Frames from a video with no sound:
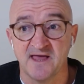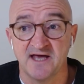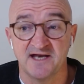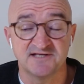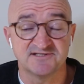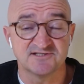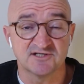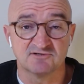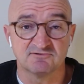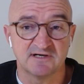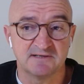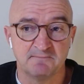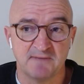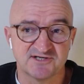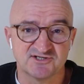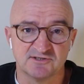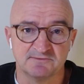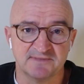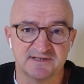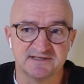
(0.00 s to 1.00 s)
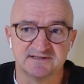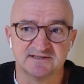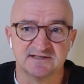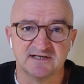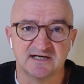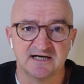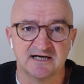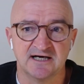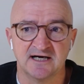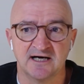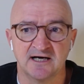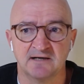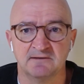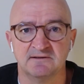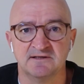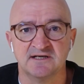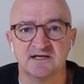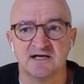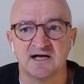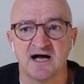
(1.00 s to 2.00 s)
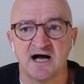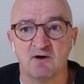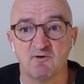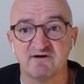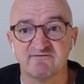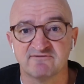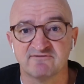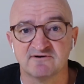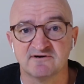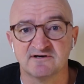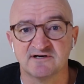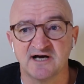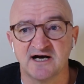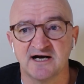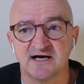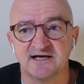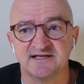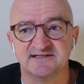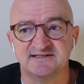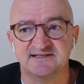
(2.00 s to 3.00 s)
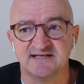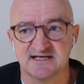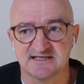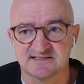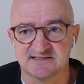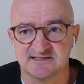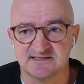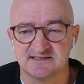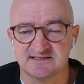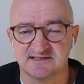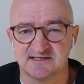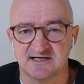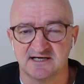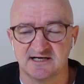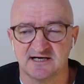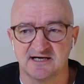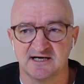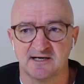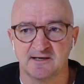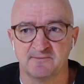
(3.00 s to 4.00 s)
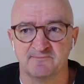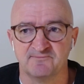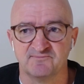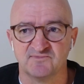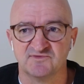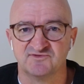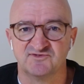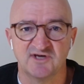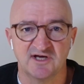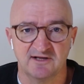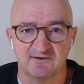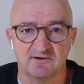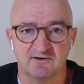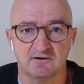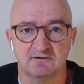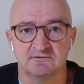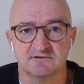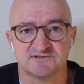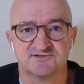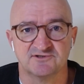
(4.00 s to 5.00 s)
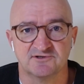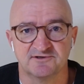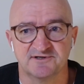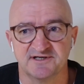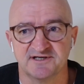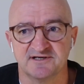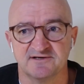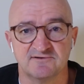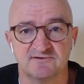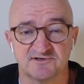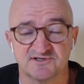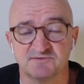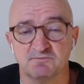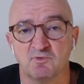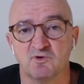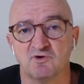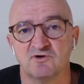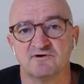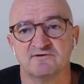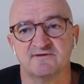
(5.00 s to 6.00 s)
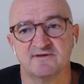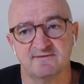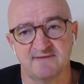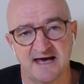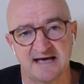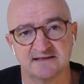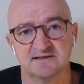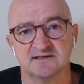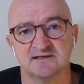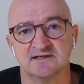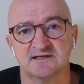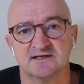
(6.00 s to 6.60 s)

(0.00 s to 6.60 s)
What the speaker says: And it's a great measurement. However, it doesn't tell the whole story. There's more than that.